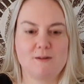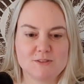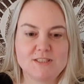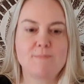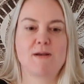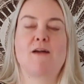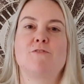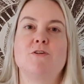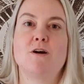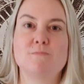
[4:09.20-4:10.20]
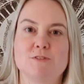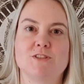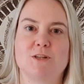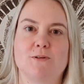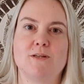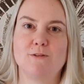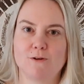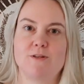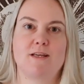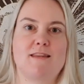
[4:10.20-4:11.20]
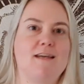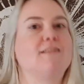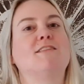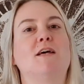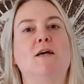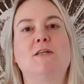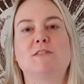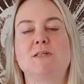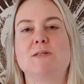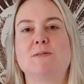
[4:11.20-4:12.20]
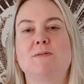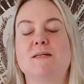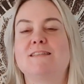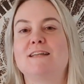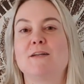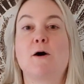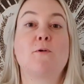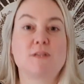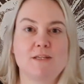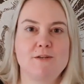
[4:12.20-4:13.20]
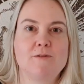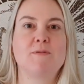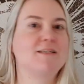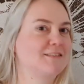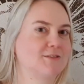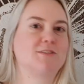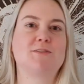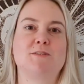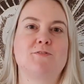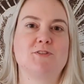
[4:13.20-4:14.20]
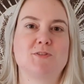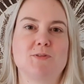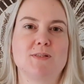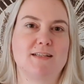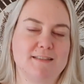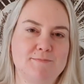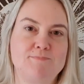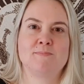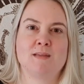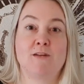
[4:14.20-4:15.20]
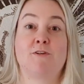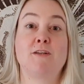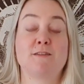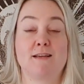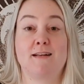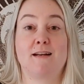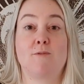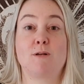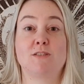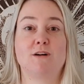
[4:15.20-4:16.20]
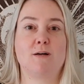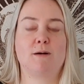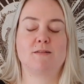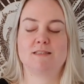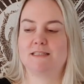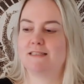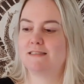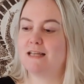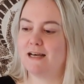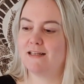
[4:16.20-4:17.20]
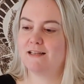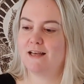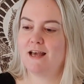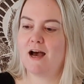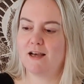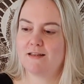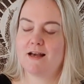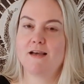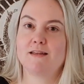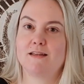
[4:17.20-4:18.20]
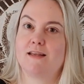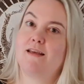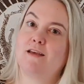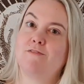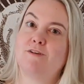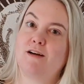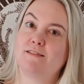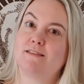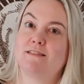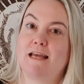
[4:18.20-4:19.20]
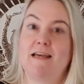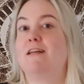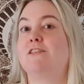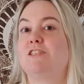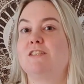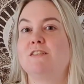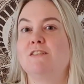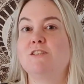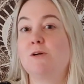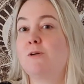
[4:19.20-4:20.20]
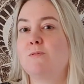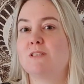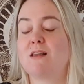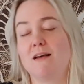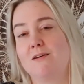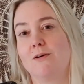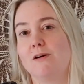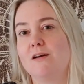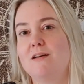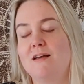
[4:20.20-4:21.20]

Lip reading: stepping out of your comfort zone and learning things. So it's not only humor, it's also good for the storyline. And the final thing that I want to talk about is that I like that they give Anna an edge. You don't always like her.